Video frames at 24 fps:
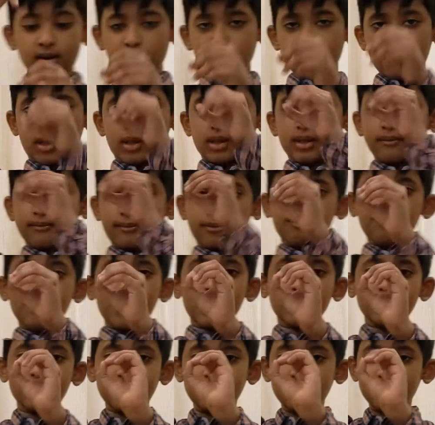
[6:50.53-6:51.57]
Well, if you
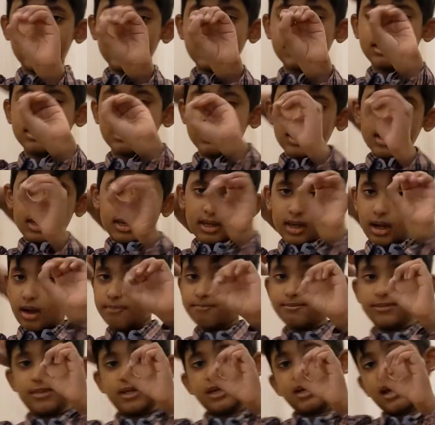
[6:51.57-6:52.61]
imagine this
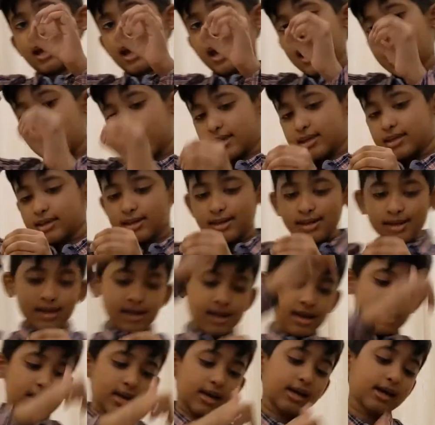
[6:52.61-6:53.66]
cupped hand
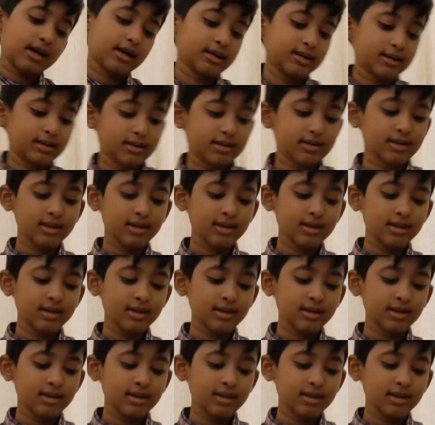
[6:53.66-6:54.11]
as